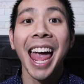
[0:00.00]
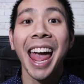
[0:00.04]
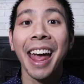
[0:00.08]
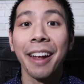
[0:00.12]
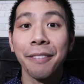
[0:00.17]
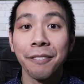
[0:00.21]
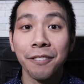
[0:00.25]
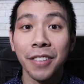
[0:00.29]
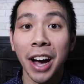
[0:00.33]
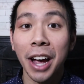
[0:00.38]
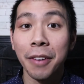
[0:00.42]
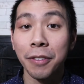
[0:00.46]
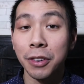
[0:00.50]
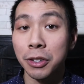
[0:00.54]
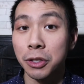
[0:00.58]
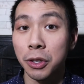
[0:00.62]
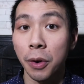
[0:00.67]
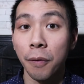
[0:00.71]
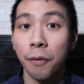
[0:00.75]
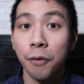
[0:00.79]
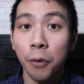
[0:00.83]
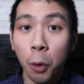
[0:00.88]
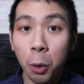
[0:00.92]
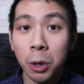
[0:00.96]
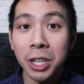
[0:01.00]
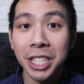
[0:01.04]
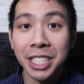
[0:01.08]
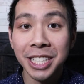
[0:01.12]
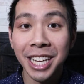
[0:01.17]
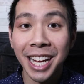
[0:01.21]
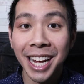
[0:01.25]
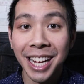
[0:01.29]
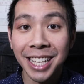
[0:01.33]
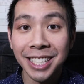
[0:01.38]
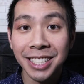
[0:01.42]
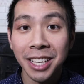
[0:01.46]
and 540
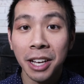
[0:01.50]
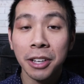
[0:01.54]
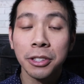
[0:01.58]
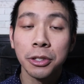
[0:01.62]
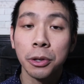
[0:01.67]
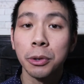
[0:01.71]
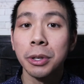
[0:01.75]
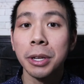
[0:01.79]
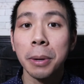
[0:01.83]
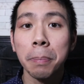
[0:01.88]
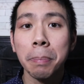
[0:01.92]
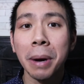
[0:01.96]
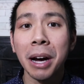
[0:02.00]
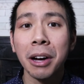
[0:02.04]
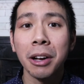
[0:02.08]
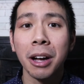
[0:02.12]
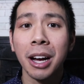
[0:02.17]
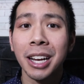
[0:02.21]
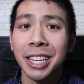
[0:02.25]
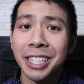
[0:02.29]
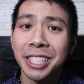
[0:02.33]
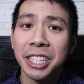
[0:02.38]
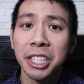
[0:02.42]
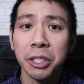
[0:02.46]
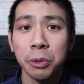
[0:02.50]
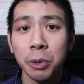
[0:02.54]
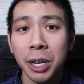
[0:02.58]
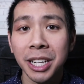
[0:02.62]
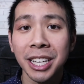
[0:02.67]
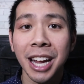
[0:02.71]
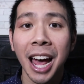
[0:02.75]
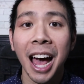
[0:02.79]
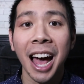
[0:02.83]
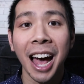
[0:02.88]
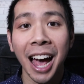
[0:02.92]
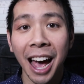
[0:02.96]
days. So in about a year and a
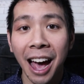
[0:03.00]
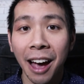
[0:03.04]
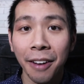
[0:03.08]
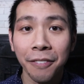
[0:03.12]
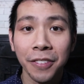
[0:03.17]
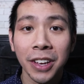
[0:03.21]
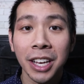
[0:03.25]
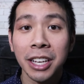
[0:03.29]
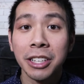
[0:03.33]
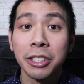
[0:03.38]
half,